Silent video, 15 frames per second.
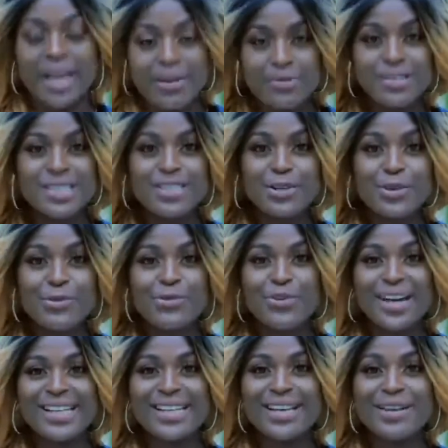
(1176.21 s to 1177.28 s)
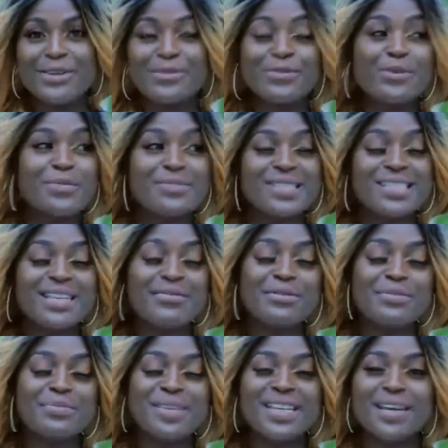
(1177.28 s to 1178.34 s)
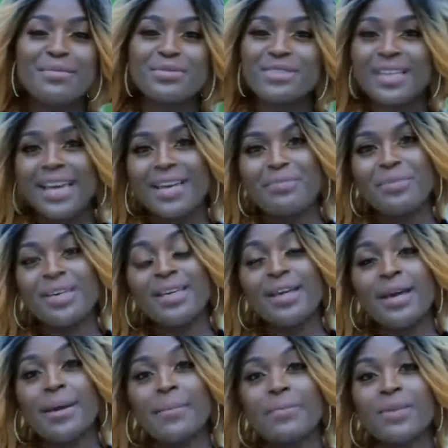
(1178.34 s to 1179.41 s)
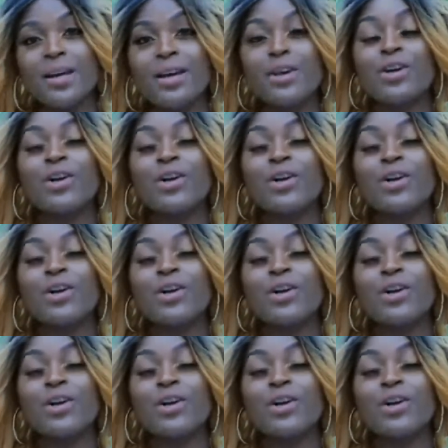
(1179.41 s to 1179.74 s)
Every single Friday from 7 p.m. to 8 p.m.